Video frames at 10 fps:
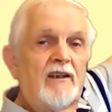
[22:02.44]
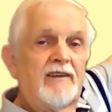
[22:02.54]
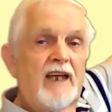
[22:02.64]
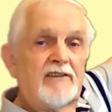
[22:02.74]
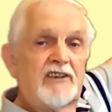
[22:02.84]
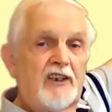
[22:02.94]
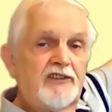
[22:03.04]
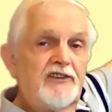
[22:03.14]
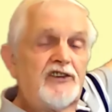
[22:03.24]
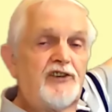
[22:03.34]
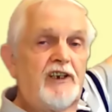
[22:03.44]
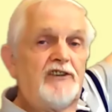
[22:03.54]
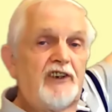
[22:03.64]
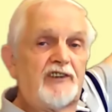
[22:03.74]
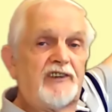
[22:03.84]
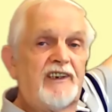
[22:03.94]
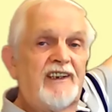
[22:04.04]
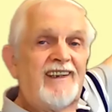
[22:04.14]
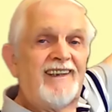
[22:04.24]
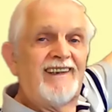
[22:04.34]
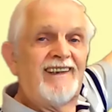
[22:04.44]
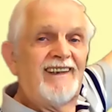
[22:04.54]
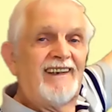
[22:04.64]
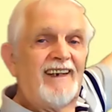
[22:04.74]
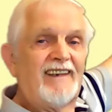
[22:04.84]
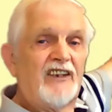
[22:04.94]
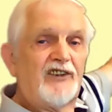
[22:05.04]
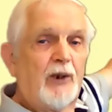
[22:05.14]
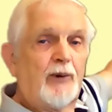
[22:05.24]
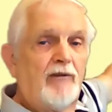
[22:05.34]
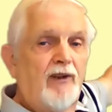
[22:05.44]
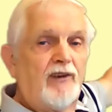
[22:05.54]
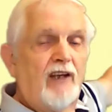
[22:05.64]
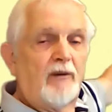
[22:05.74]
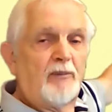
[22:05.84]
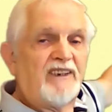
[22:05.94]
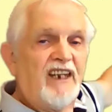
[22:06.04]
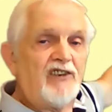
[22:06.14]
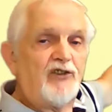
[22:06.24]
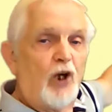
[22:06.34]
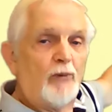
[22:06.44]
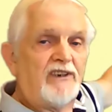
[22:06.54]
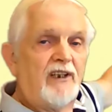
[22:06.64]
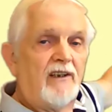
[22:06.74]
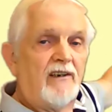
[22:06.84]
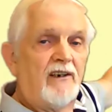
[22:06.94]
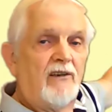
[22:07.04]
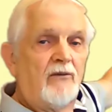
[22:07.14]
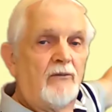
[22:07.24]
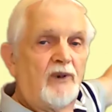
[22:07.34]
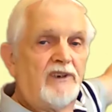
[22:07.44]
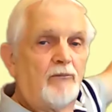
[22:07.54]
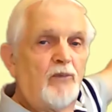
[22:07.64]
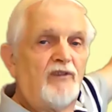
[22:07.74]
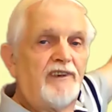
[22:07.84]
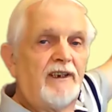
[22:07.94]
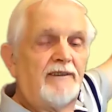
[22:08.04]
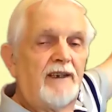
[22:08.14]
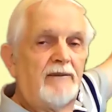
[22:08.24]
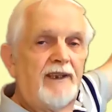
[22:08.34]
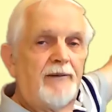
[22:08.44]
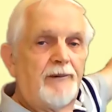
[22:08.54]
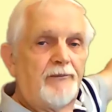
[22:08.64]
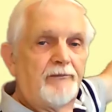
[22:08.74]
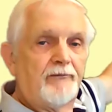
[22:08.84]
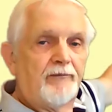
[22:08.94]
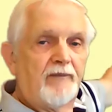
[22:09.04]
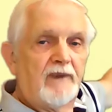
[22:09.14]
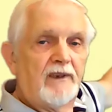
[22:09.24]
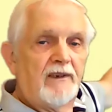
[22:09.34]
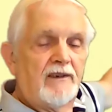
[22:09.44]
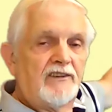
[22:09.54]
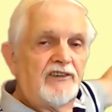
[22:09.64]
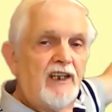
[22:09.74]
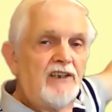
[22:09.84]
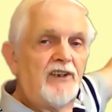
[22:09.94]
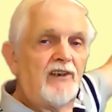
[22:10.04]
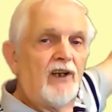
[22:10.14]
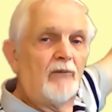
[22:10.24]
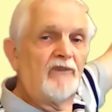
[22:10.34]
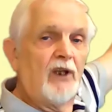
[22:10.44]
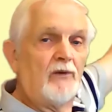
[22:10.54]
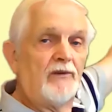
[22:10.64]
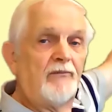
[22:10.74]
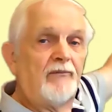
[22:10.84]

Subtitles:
that resistance changes. And that's the equivalent of a potentiometer where you're moving the center up and down.